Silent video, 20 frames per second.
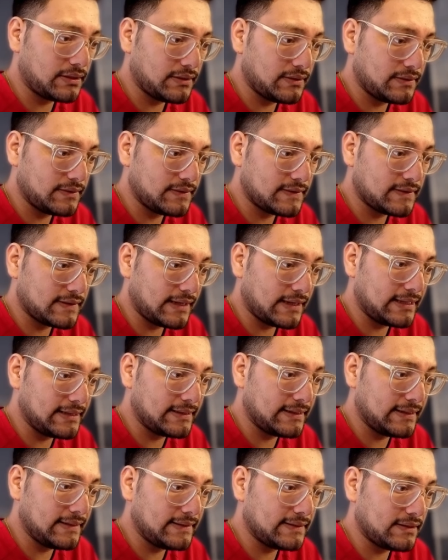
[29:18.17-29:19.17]
style
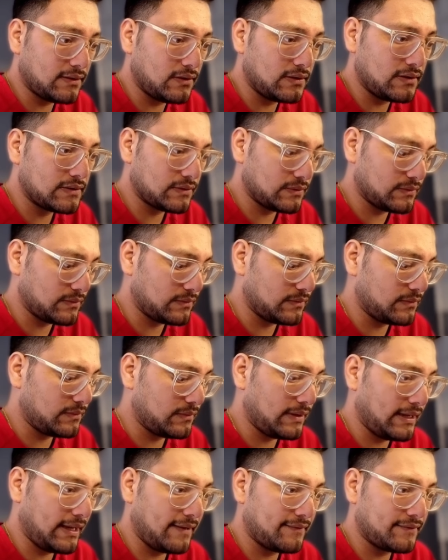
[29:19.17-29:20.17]
this, also
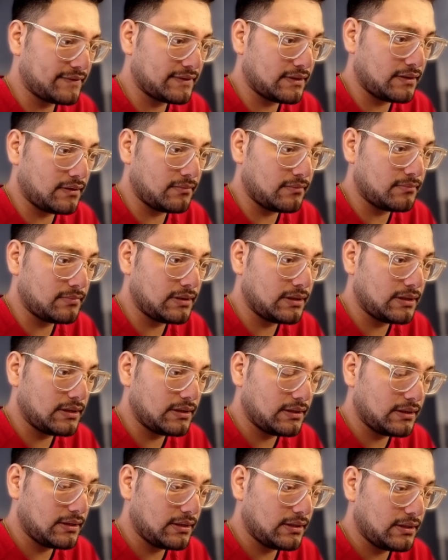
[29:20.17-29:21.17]
have some
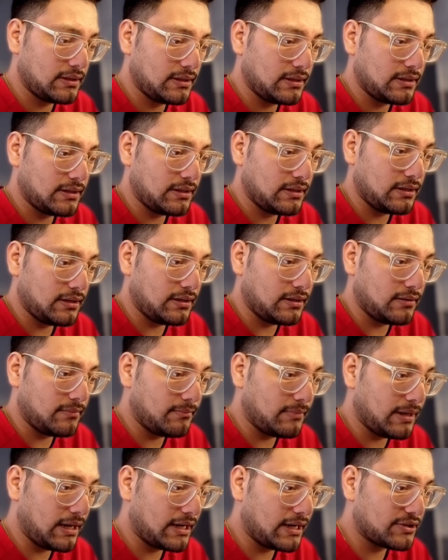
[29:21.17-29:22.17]

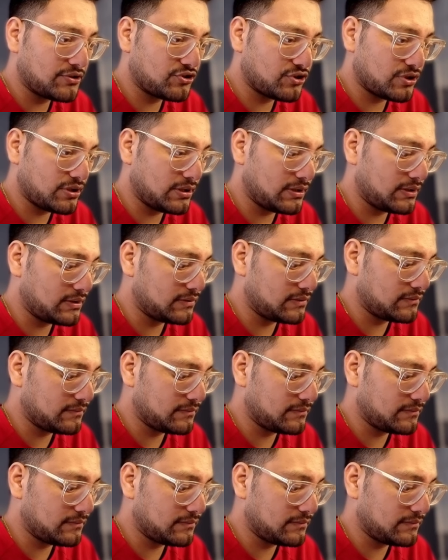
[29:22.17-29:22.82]
margin,